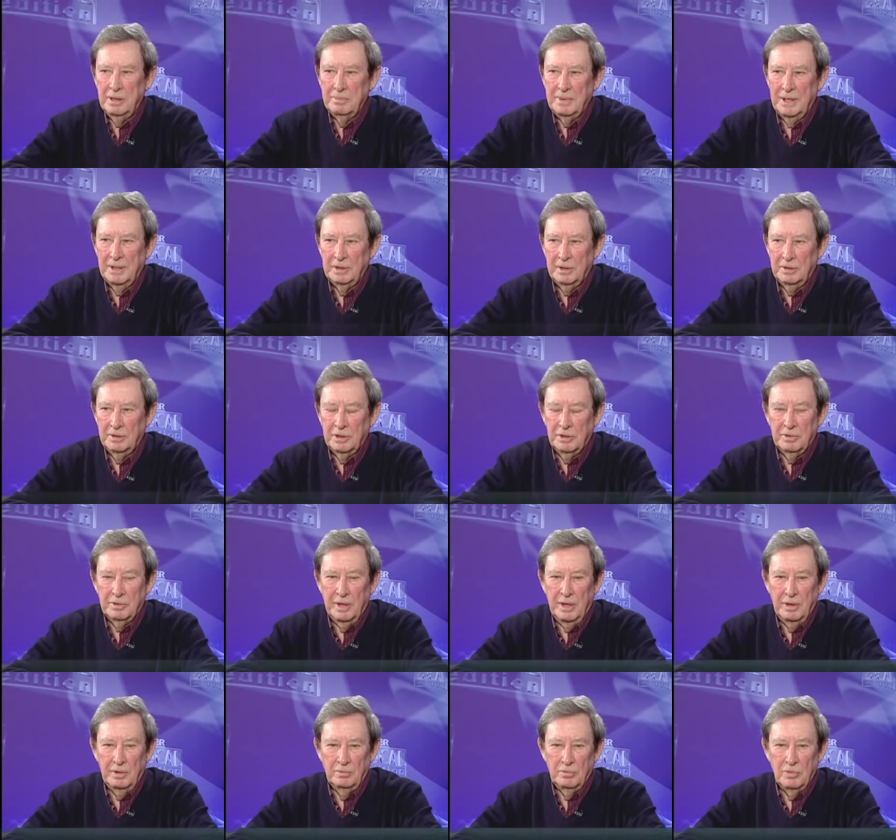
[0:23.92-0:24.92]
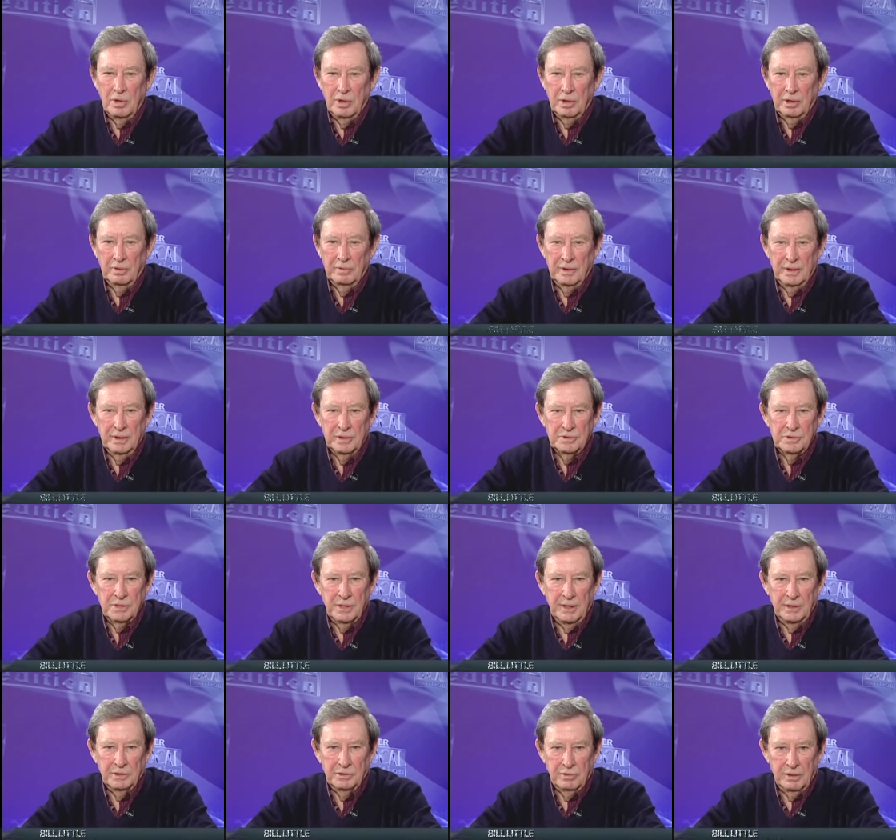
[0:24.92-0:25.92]
about underground water that is
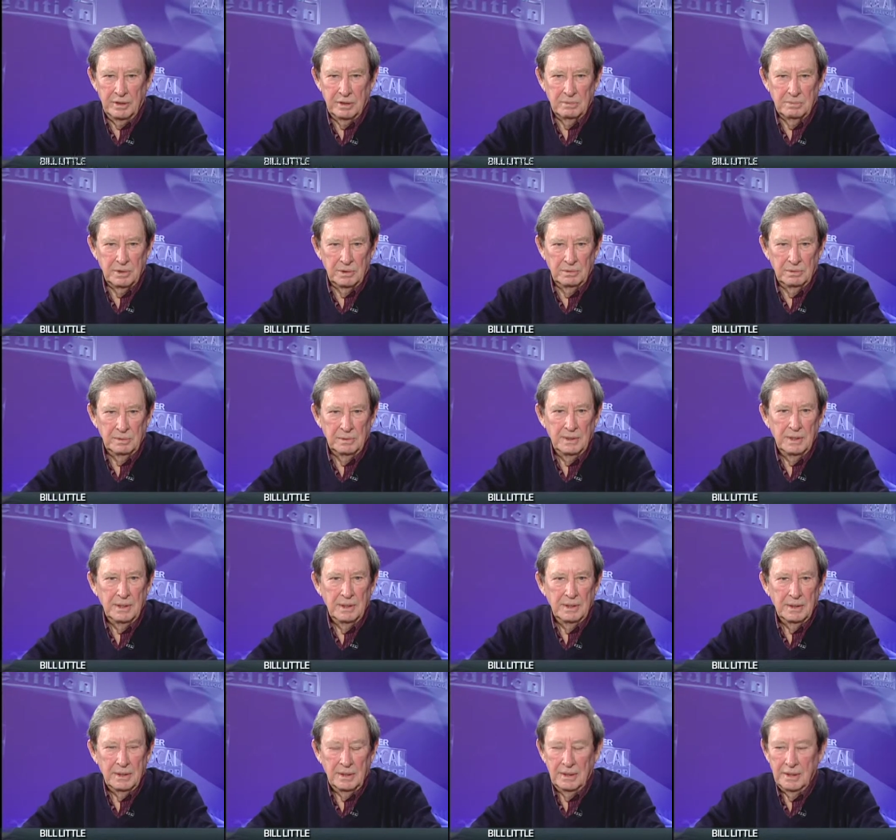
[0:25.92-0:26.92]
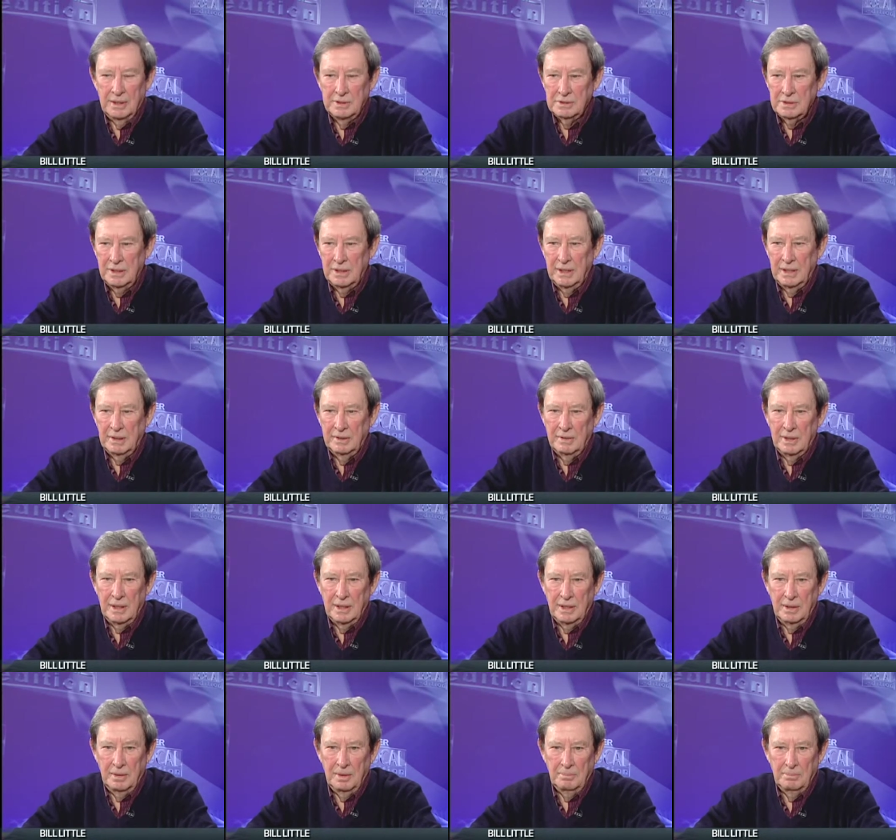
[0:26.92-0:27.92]
not drinkable. It has a lot of
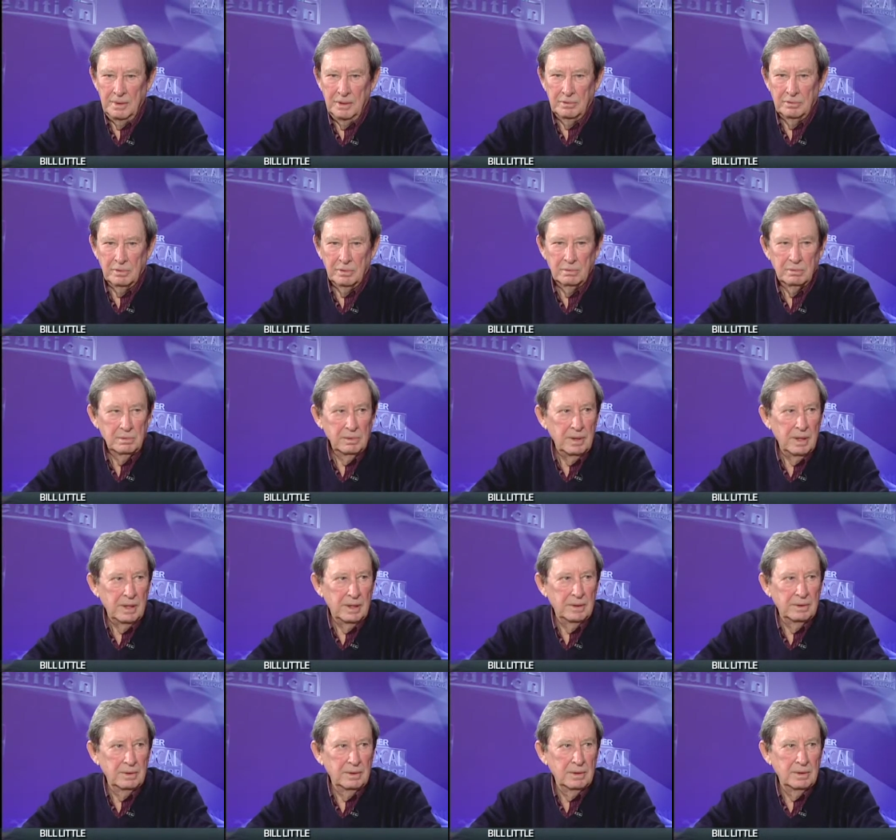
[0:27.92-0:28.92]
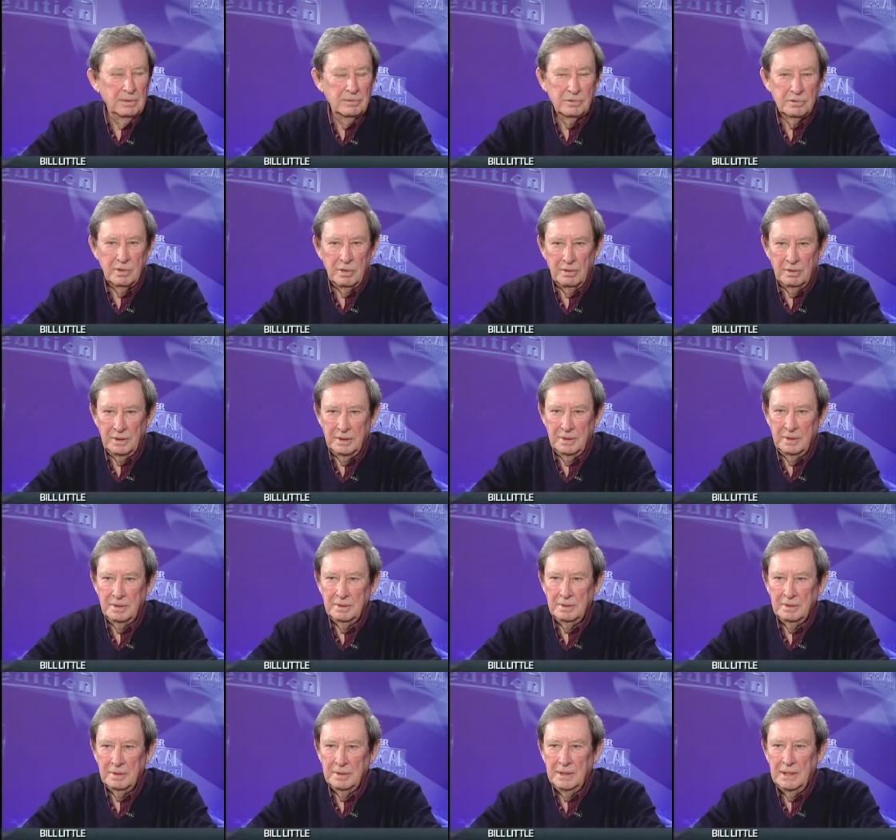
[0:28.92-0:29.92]
high mineral and uh, salt in
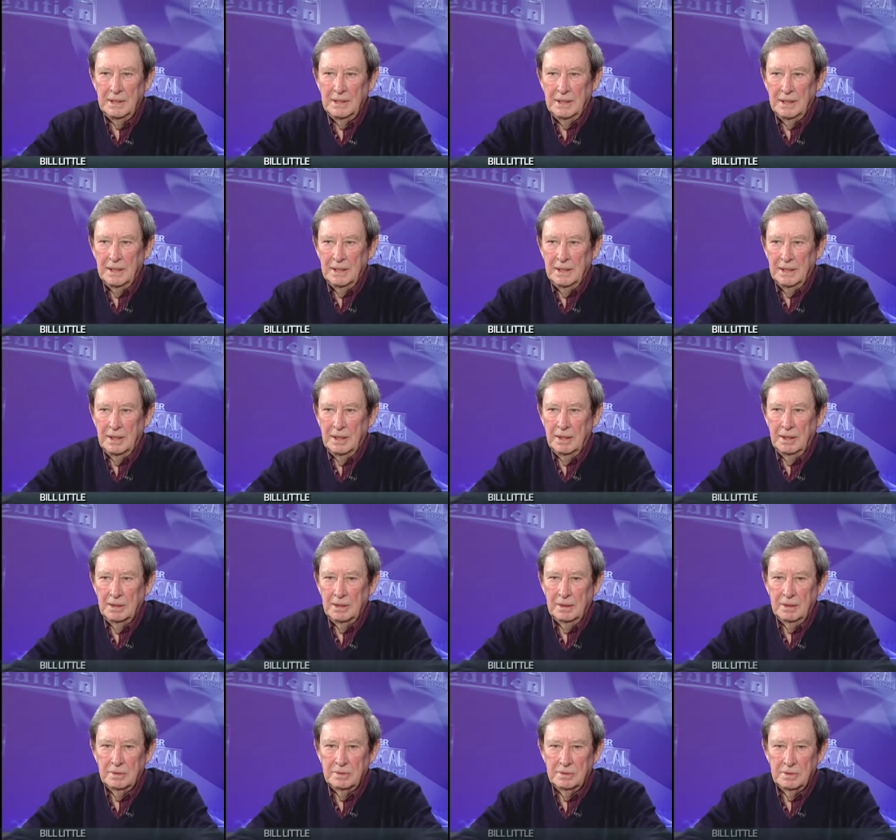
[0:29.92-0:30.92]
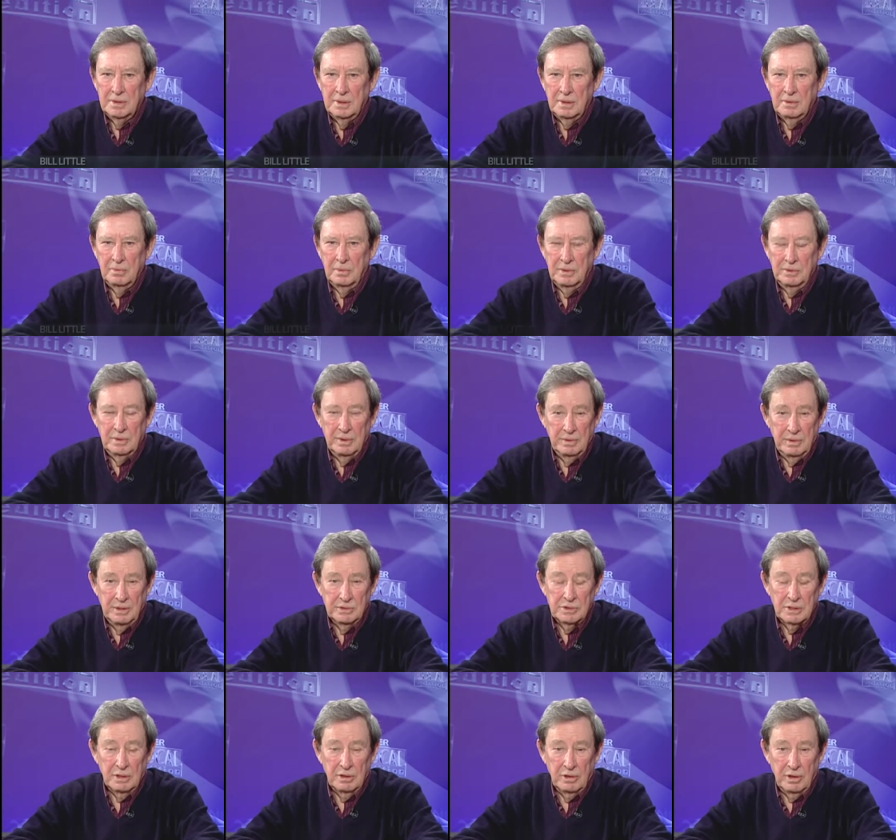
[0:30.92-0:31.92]
it, and it's uh, we, there
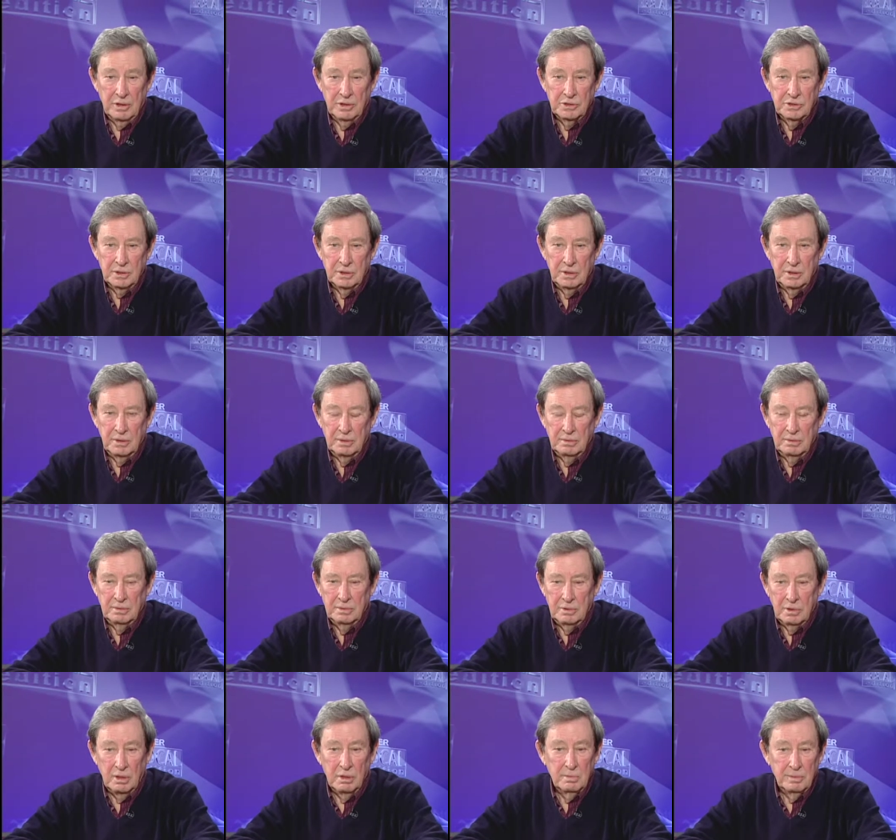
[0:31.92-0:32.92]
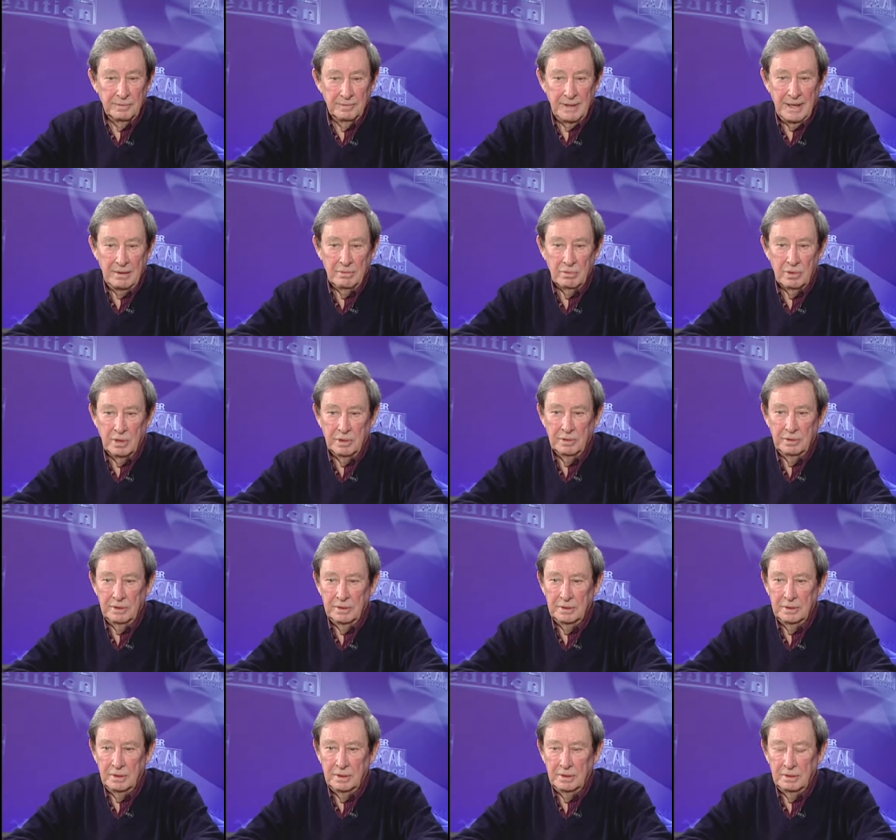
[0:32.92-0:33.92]
is a large uh, dome of that water
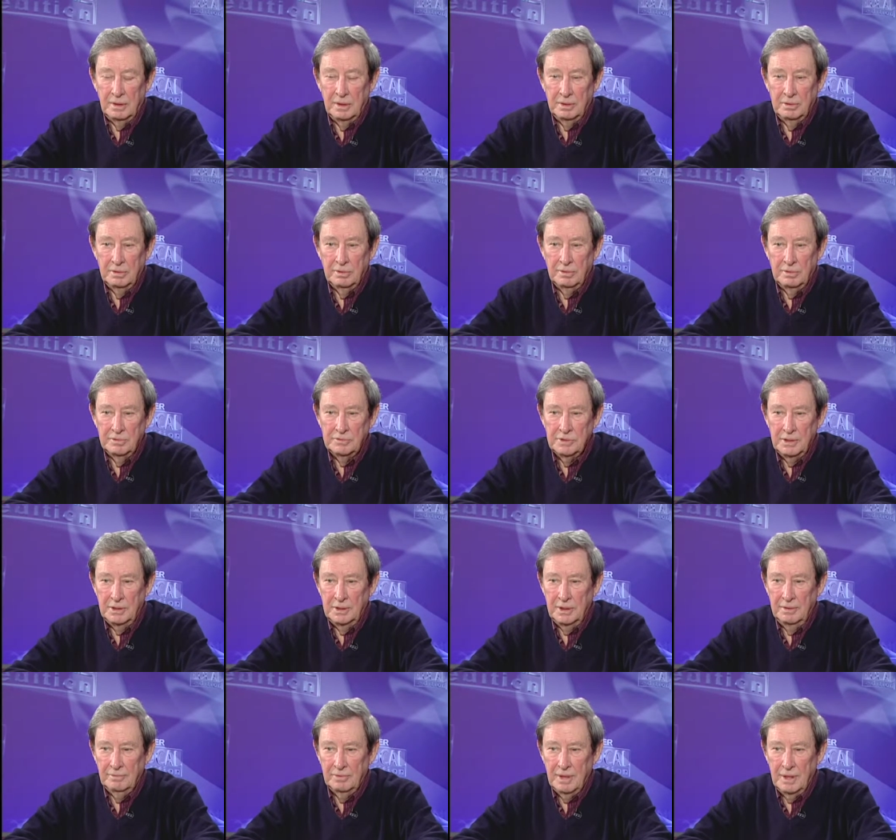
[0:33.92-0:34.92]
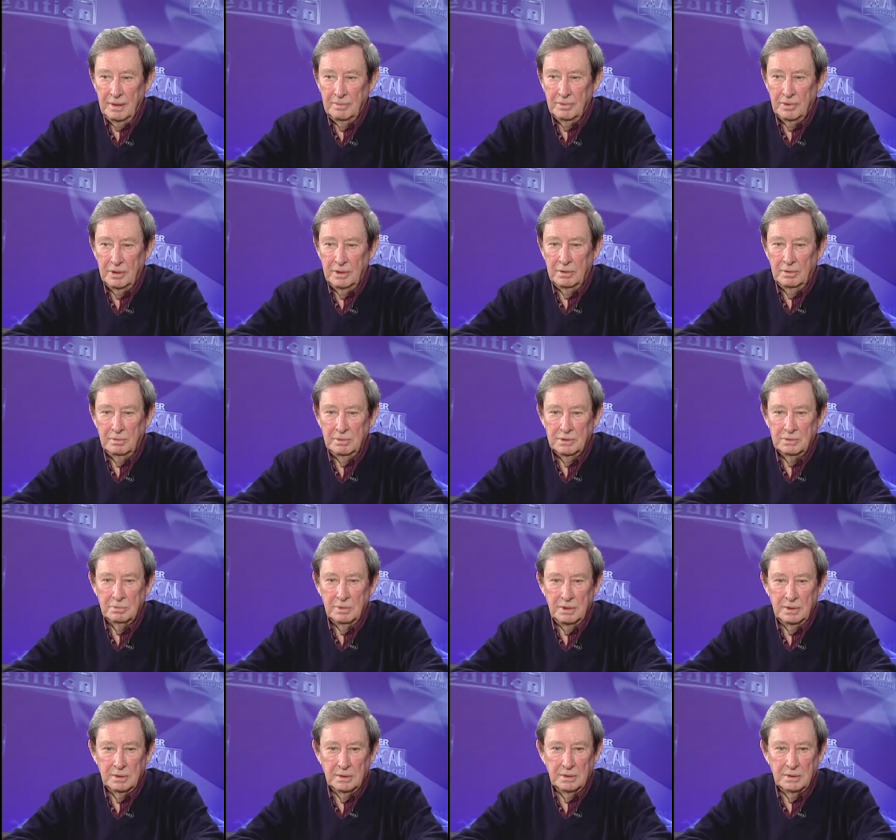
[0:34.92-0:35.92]
in under the city of Camarillo, which
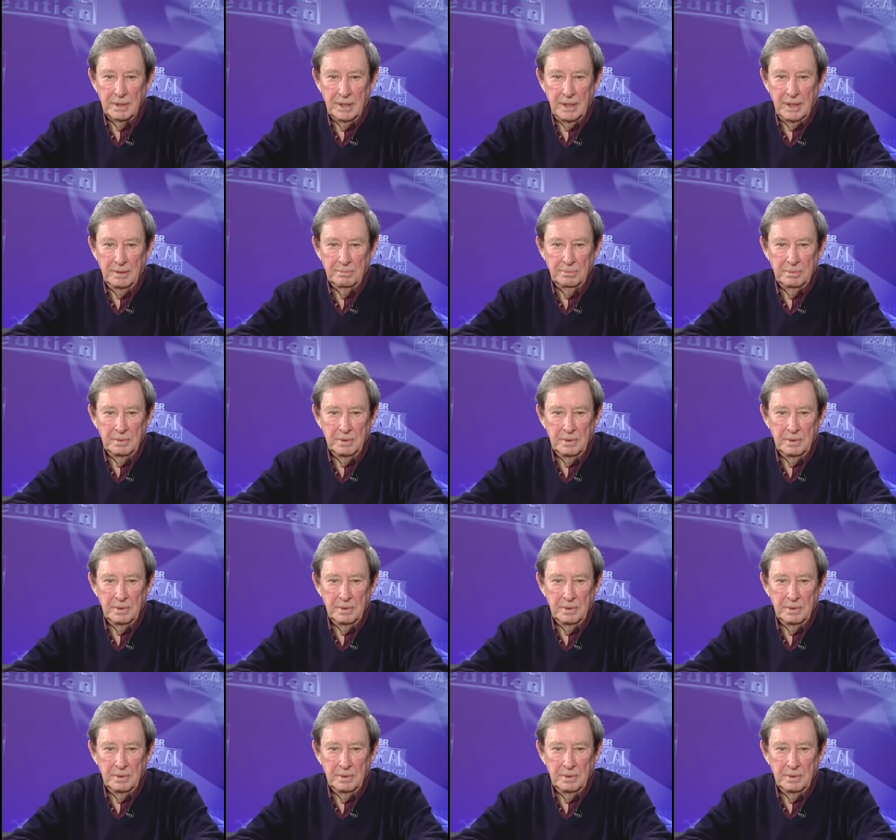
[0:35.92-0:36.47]
we can tap